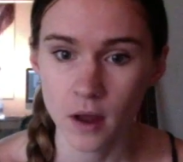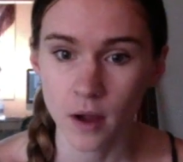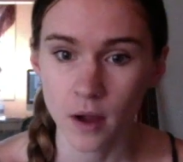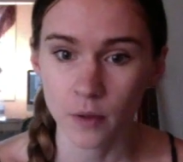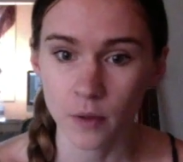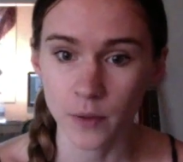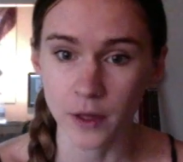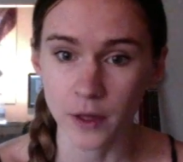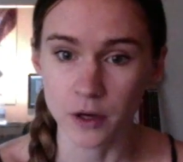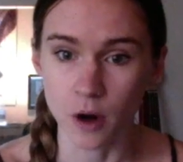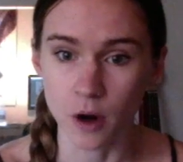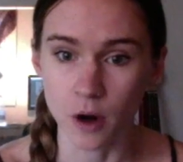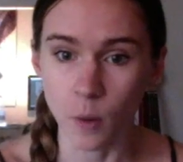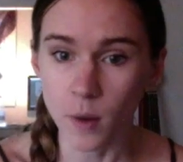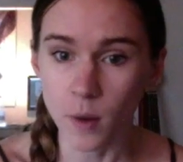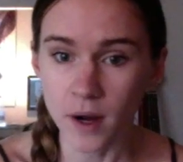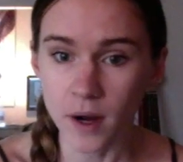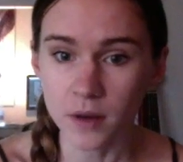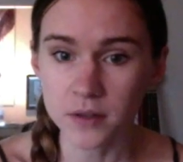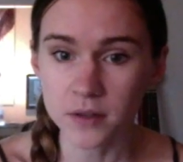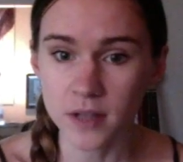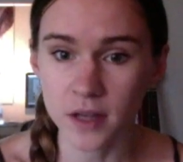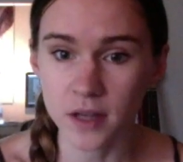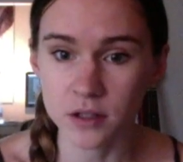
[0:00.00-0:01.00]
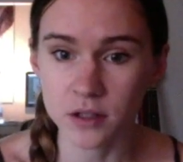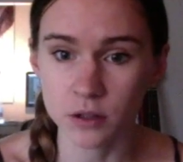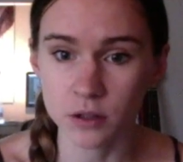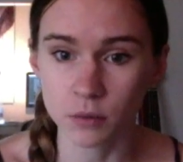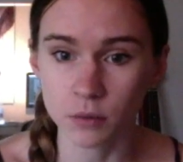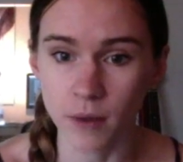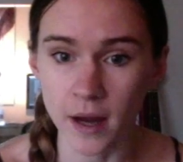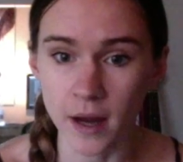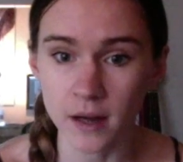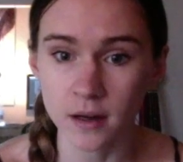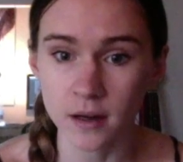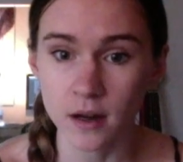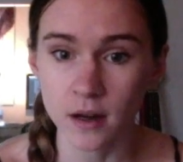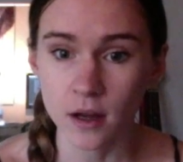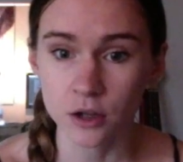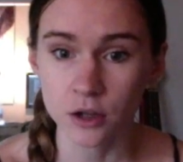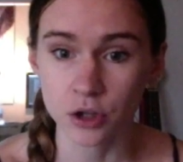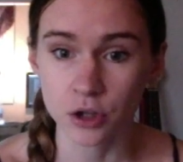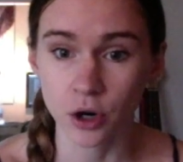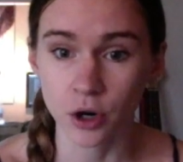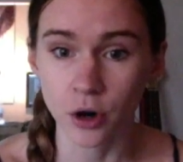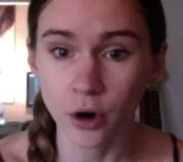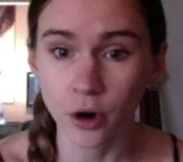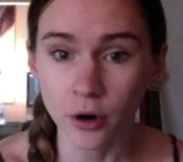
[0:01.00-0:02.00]
that no one else has the right to
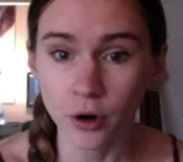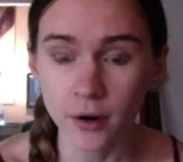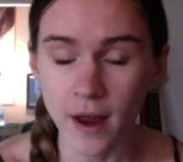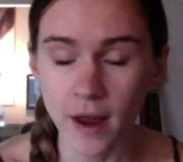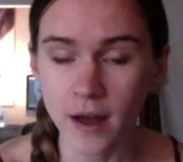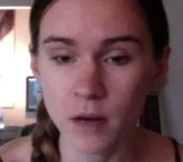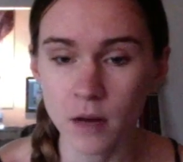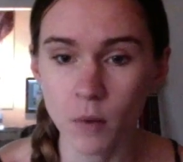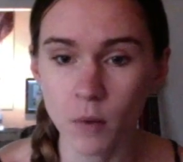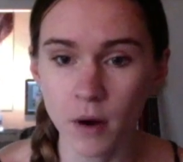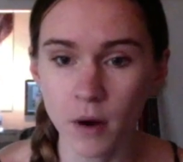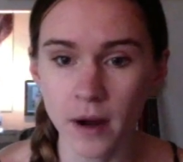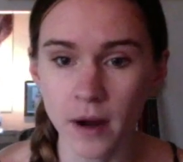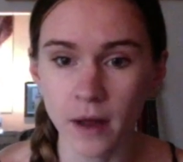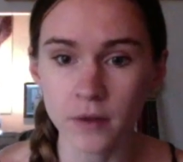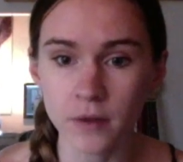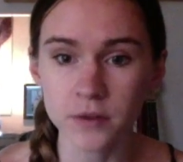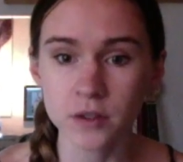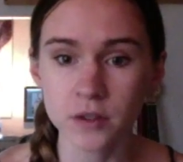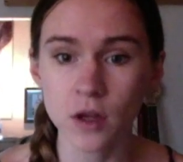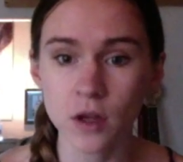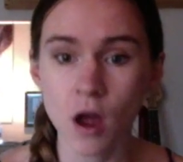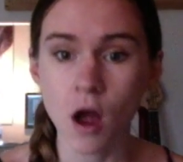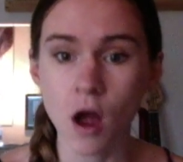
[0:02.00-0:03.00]
hurt anyone else